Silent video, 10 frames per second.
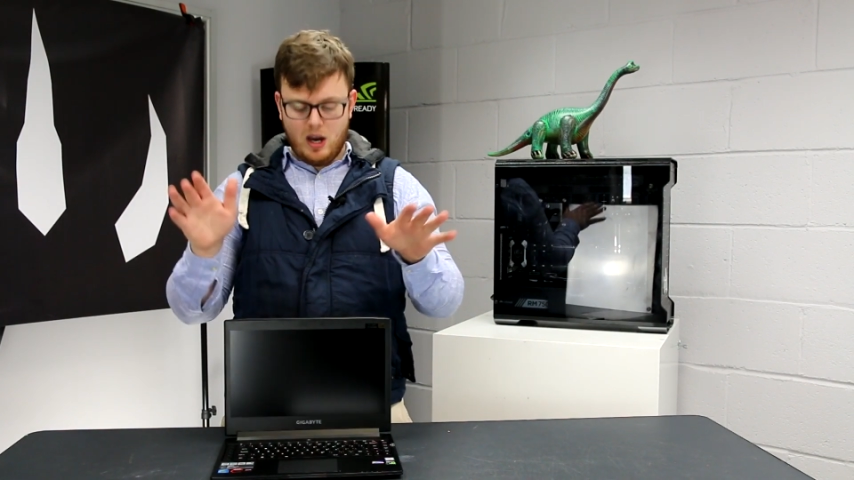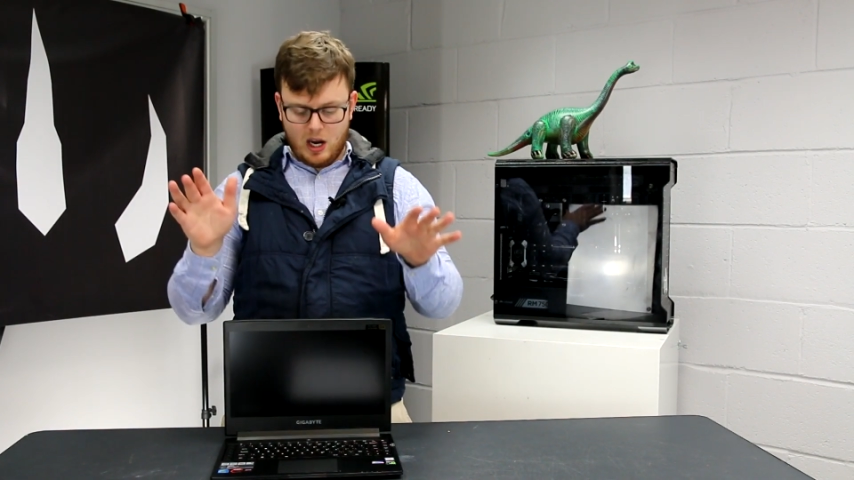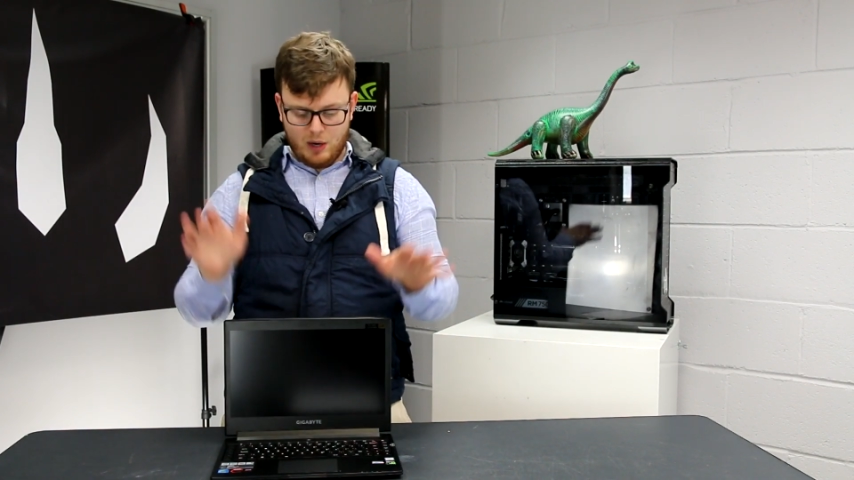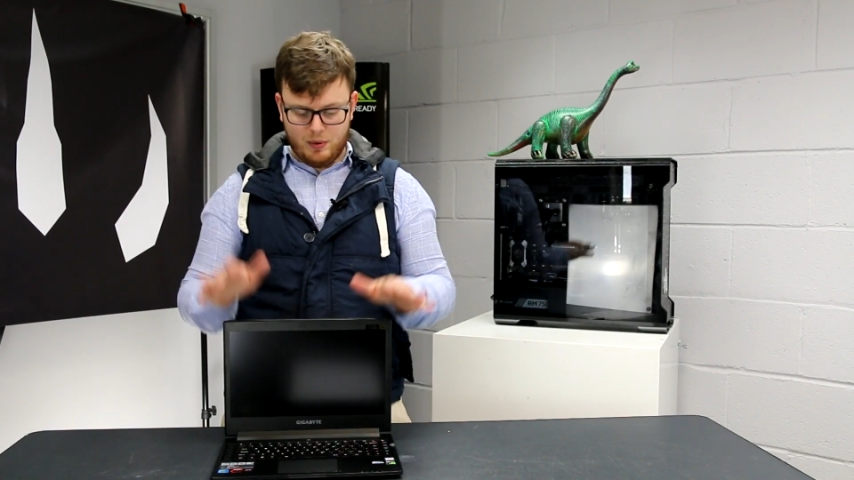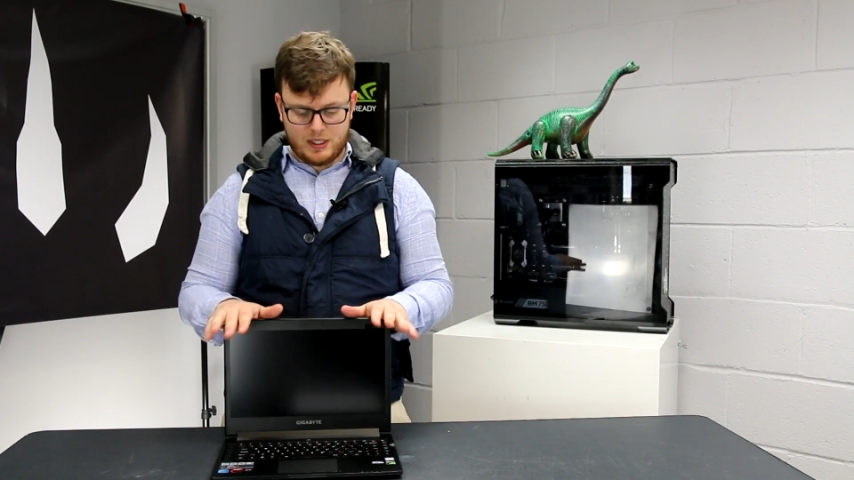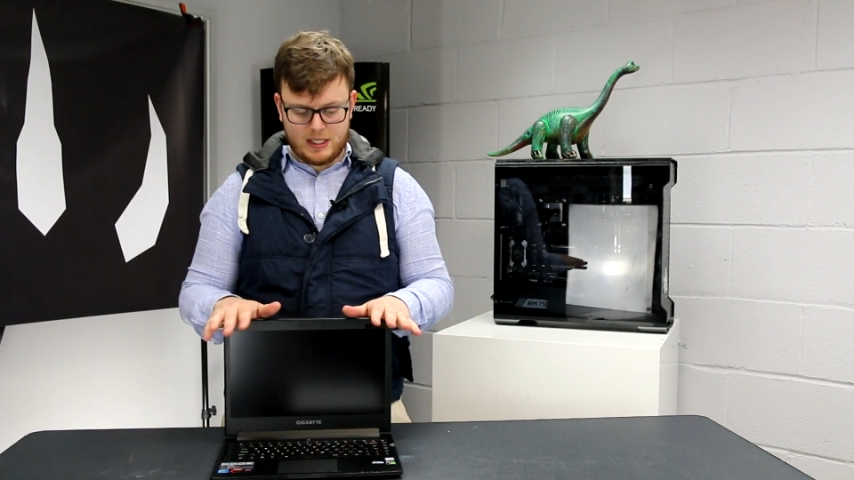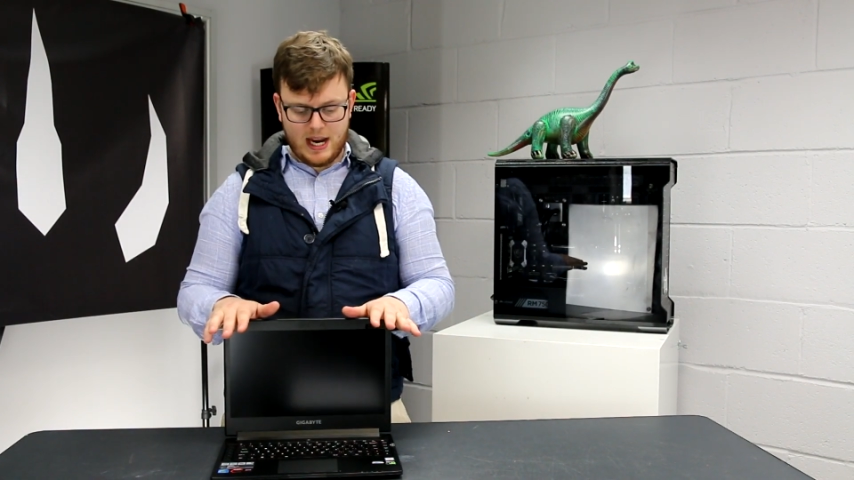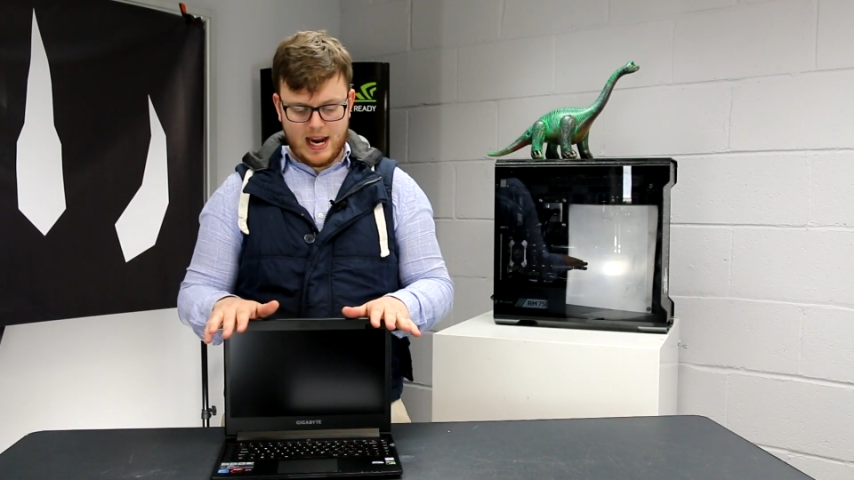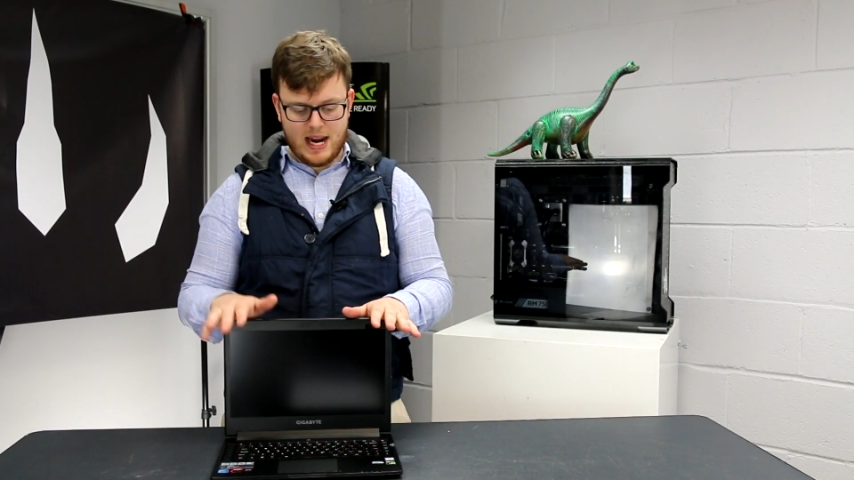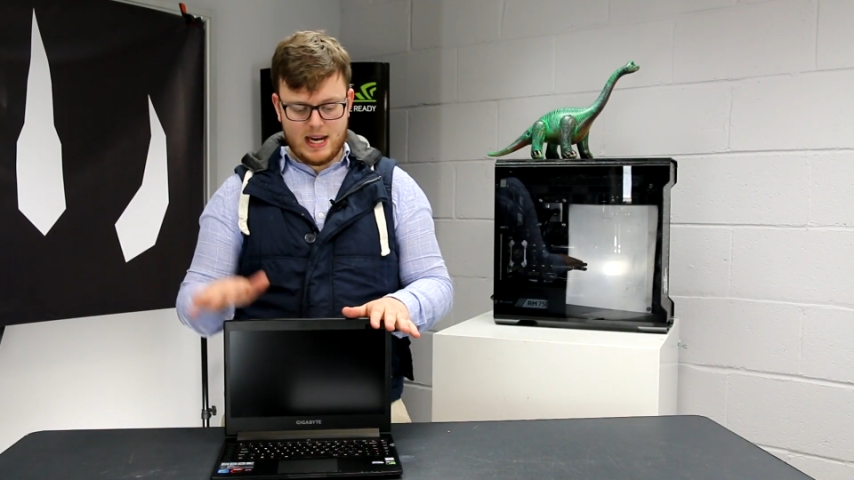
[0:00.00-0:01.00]
I would
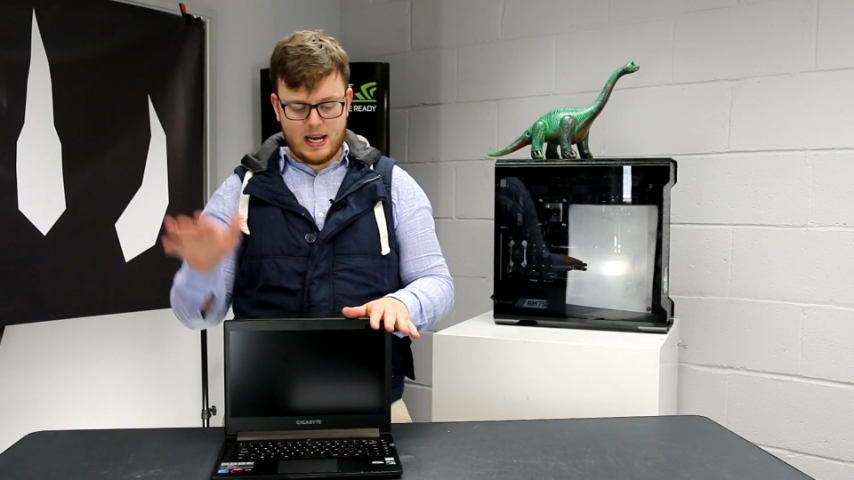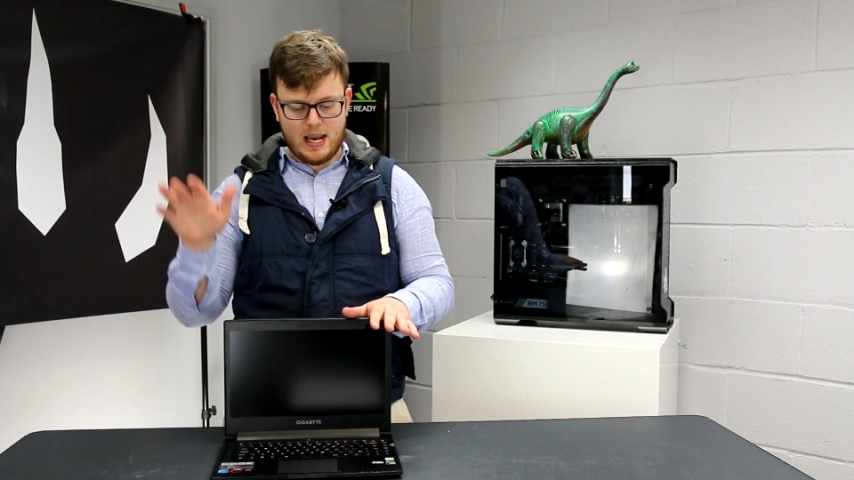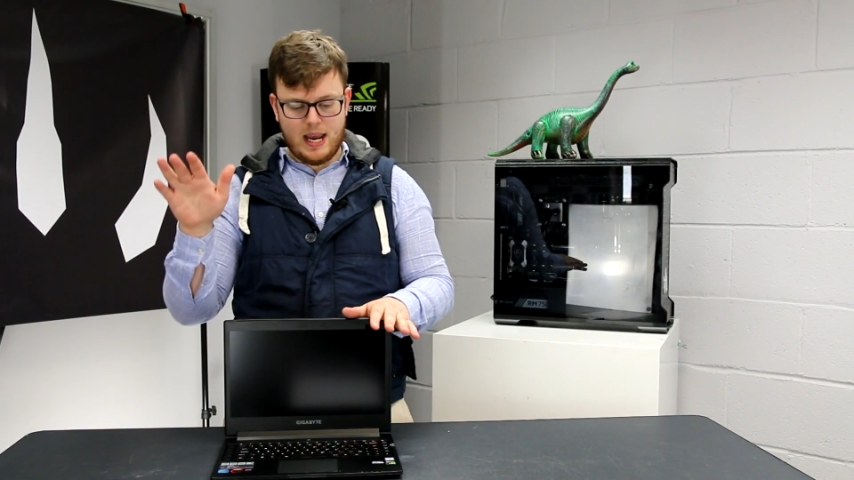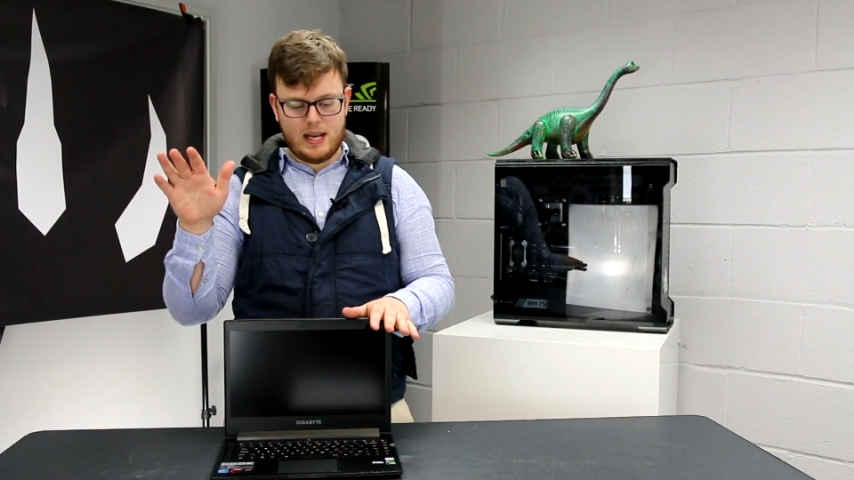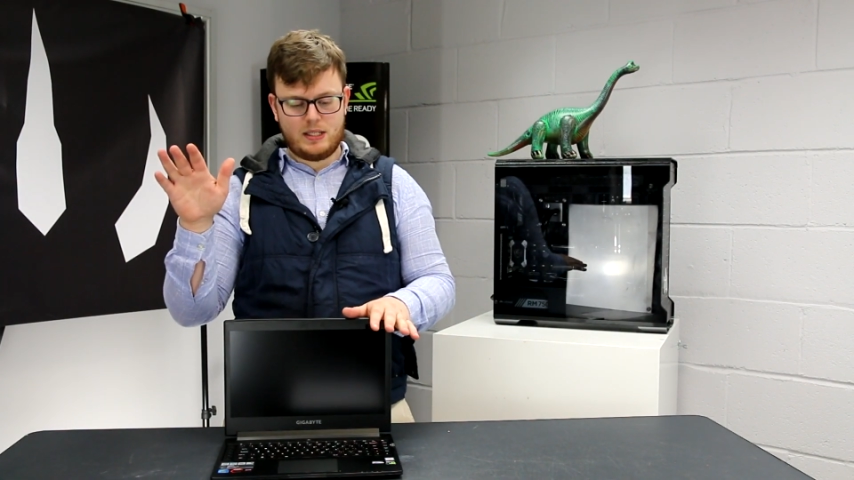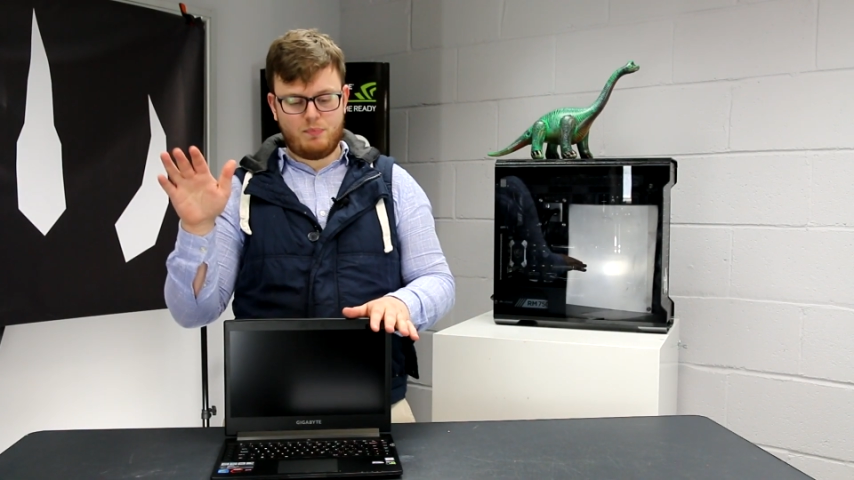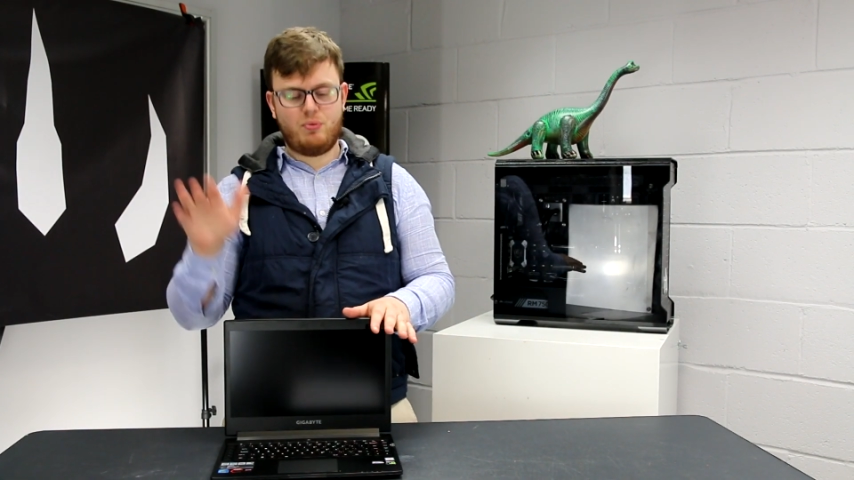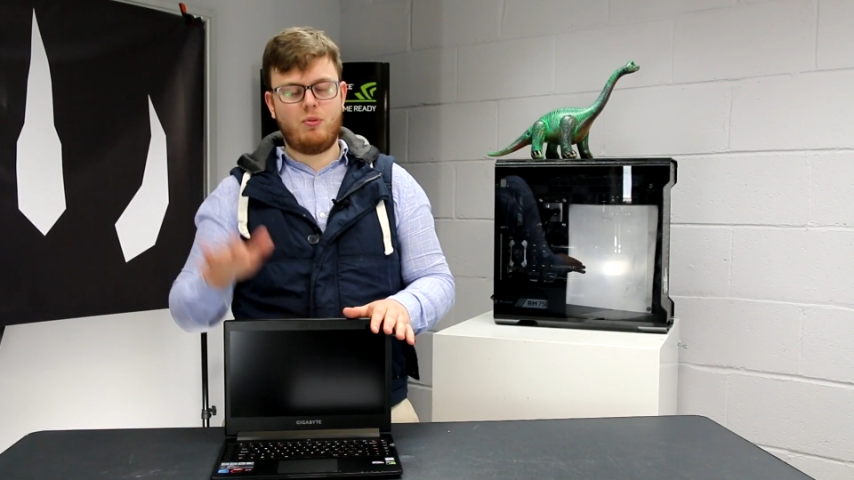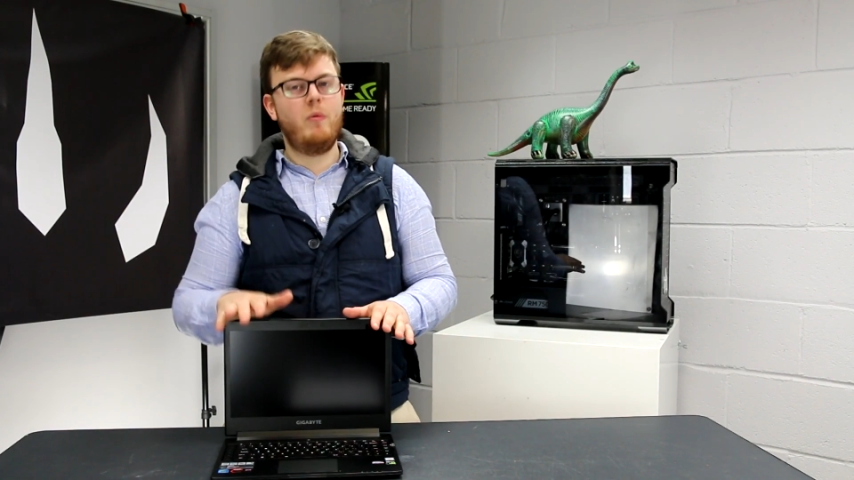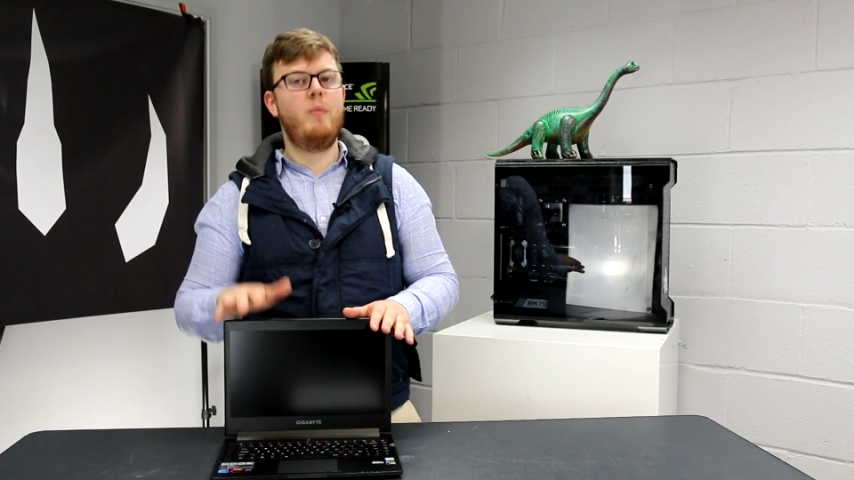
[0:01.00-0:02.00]
say it's
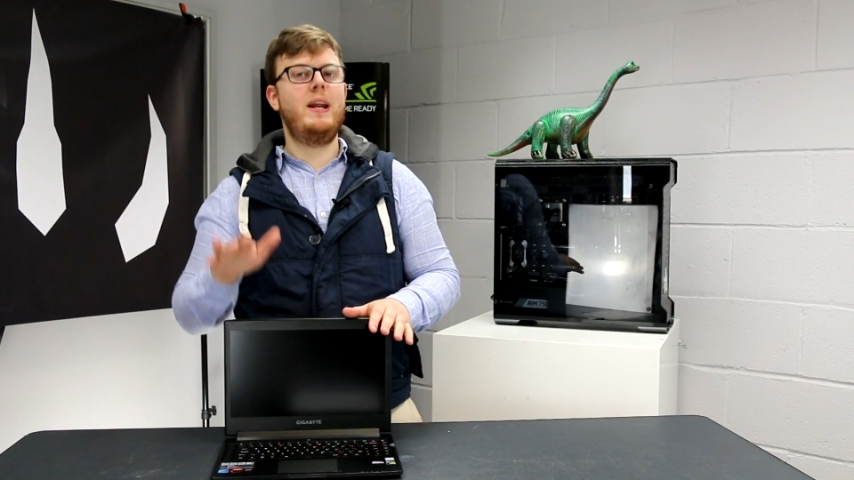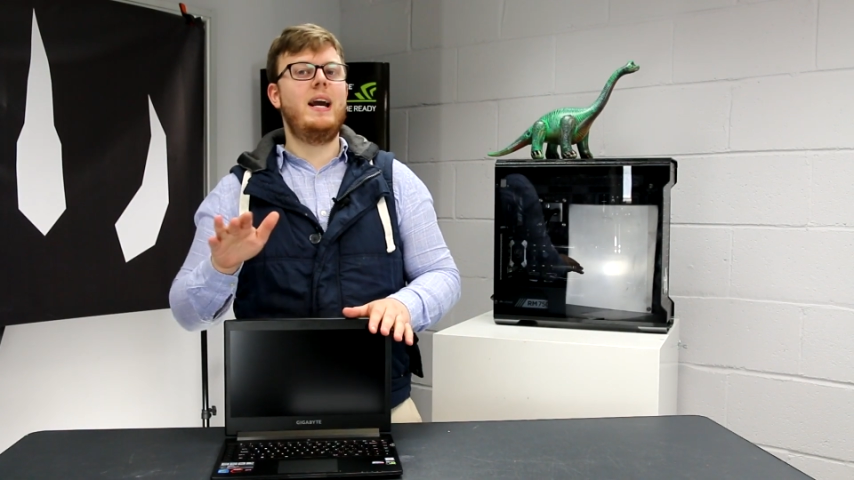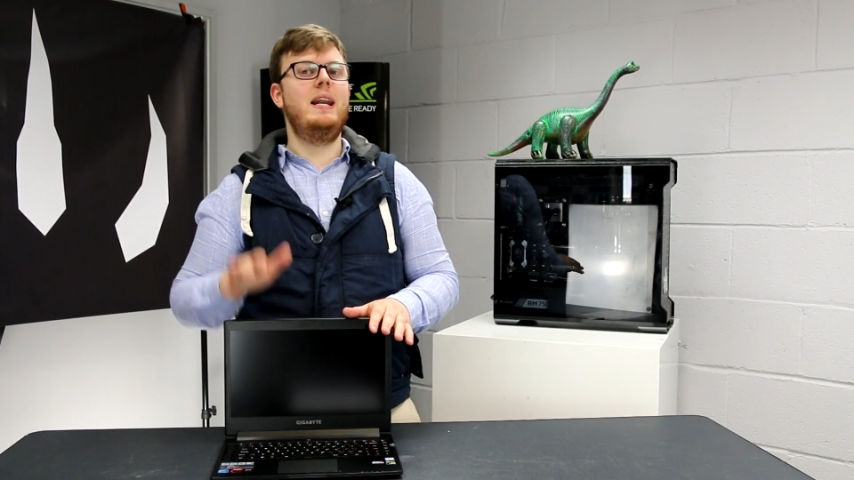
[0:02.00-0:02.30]
probably